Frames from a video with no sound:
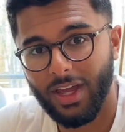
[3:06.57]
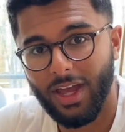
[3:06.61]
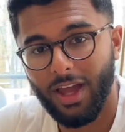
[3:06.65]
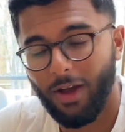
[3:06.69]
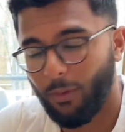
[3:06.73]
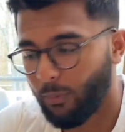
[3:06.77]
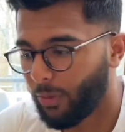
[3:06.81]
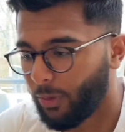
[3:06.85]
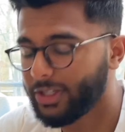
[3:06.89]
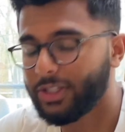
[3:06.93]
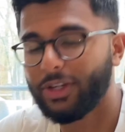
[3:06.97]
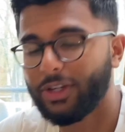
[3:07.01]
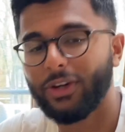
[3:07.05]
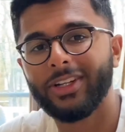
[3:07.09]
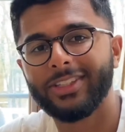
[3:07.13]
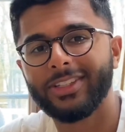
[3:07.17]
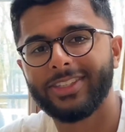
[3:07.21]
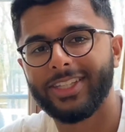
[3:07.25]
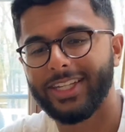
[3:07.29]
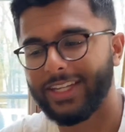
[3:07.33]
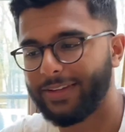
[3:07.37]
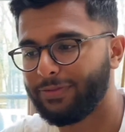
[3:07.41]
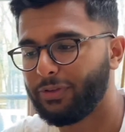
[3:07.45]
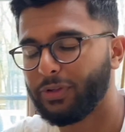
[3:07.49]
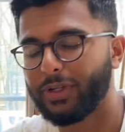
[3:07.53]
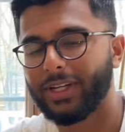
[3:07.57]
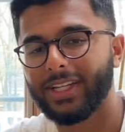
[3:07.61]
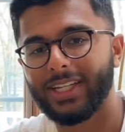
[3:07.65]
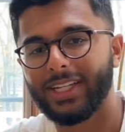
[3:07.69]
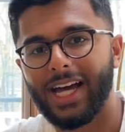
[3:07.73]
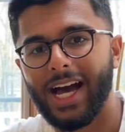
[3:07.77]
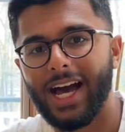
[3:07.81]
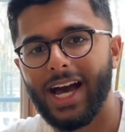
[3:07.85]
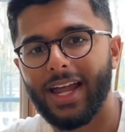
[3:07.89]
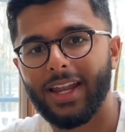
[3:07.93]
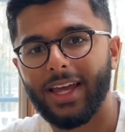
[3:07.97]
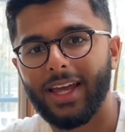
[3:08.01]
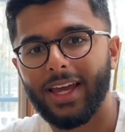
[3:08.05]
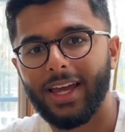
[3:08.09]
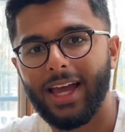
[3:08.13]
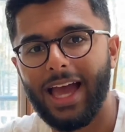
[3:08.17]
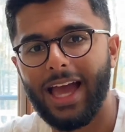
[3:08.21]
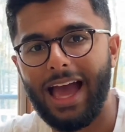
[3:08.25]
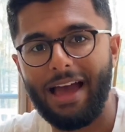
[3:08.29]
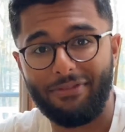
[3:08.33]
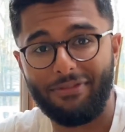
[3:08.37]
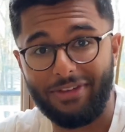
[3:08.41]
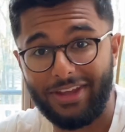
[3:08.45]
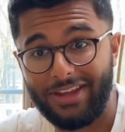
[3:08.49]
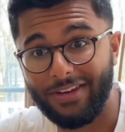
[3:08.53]
What good is it if you cannot
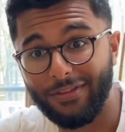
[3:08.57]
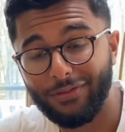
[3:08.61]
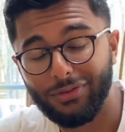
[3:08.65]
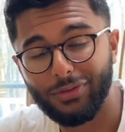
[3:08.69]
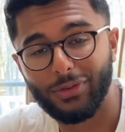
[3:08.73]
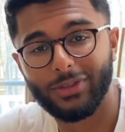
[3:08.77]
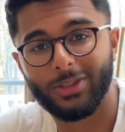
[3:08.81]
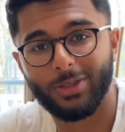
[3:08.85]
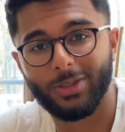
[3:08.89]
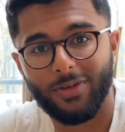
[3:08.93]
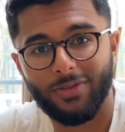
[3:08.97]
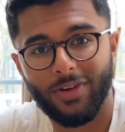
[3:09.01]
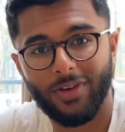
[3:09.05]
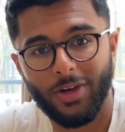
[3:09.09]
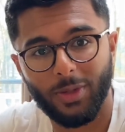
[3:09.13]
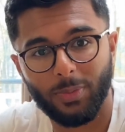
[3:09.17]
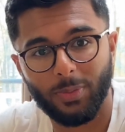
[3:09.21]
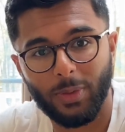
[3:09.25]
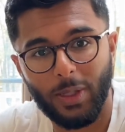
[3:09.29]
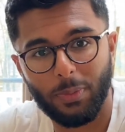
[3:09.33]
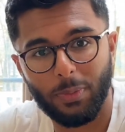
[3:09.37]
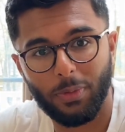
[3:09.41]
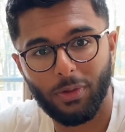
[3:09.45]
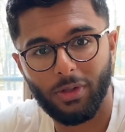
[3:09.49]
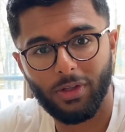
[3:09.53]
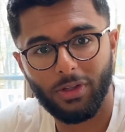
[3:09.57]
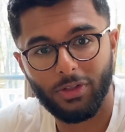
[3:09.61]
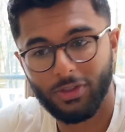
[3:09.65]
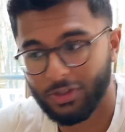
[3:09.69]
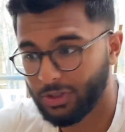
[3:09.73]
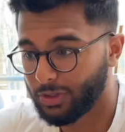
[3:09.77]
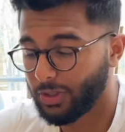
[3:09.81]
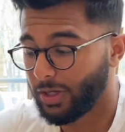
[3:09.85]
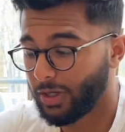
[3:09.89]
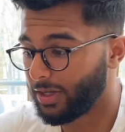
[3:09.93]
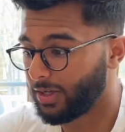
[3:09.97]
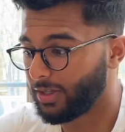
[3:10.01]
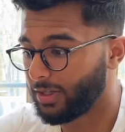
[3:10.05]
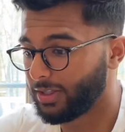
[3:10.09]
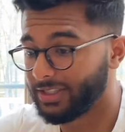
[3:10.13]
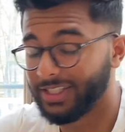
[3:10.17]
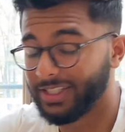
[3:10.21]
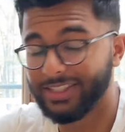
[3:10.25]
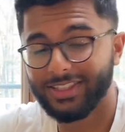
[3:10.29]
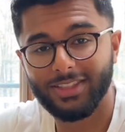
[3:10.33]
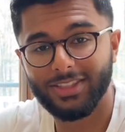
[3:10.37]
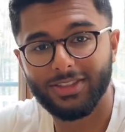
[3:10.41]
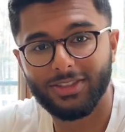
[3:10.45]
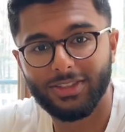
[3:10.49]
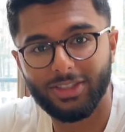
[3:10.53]
have influence over other people to
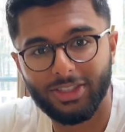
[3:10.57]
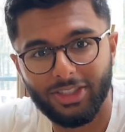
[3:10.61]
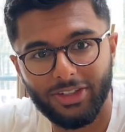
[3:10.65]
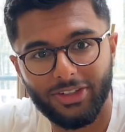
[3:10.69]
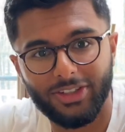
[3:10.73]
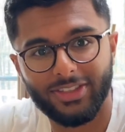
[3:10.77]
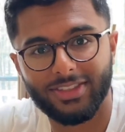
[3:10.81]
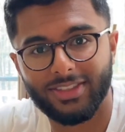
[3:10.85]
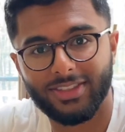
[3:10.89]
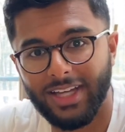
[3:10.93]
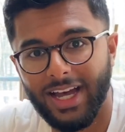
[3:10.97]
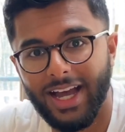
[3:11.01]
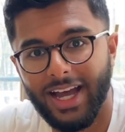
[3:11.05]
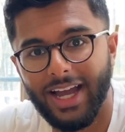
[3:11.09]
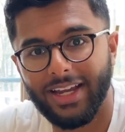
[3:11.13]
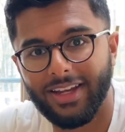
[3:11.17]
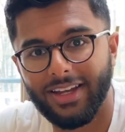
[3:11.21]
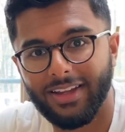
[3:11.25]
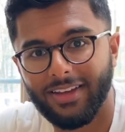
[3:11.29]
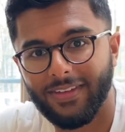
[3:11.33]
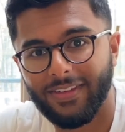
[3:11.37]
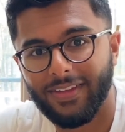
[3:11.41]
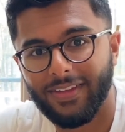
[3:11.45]
listen to your side?